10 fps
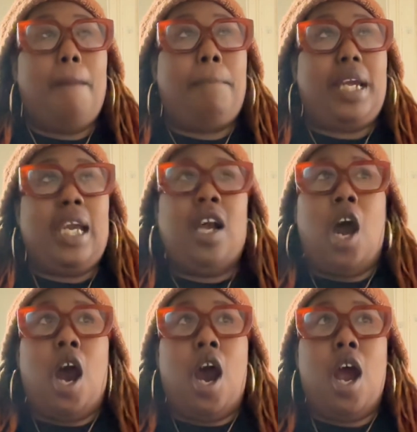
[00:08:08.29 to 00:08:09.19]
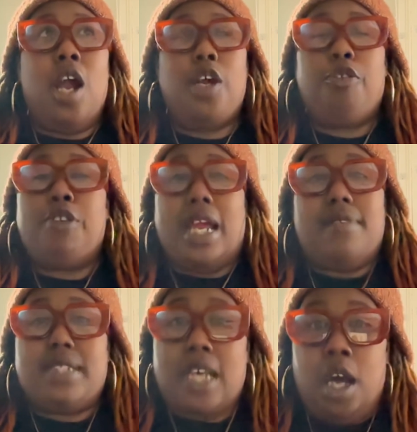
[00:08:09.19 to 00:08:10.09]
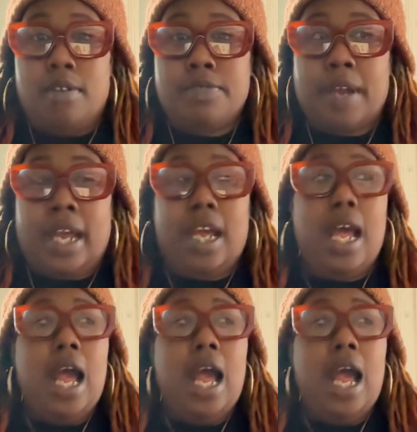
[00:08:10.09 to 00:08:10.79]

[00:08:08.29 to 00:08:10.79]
being our creative selves, right?